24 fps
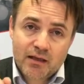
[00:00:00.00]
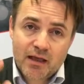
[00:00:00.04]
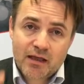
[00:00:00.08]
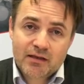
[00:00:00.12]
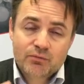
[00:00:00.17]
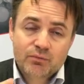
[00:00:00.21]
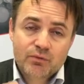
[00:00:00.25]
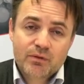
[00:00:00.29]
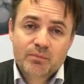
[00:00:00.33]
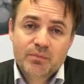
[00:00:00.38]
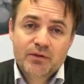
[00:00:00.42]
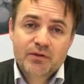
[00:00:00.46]

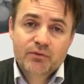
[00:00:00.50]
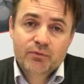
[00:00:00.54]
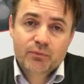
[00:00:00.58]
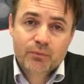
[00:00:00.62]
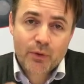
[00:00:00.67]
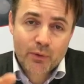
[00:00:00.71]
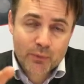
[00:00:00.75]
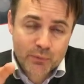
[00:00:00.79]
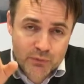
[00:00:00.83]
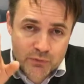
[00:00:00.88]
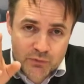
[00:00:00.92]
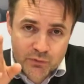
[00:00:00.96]
that will be the
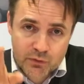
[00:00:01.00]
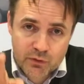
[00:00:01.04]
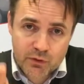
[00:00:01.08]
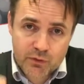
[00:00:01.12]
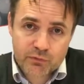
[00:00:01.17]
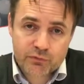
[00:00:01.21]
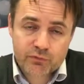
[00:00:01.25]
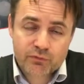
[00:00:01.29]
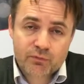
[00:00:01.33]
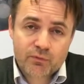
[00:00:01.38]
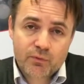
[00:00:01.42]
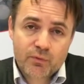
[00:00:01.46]
road to
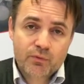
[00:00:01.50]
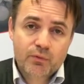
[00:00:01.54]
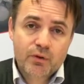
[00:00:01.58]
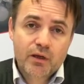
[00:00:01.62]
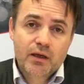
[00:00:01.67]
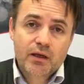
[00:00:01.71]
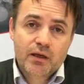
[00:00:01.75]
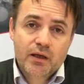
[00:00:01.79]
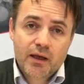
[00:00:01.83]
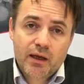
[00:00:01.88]
go through